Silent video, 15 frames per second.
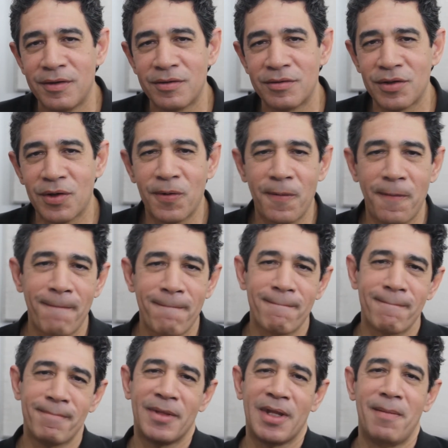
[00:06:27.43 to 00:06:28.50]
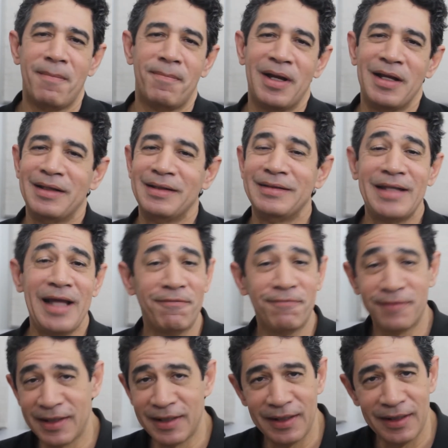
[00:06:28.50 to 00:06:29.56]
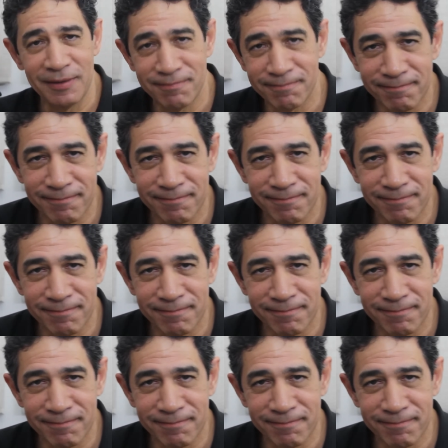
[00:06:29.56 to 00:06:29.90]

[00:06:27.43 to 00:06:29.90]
So, but definitely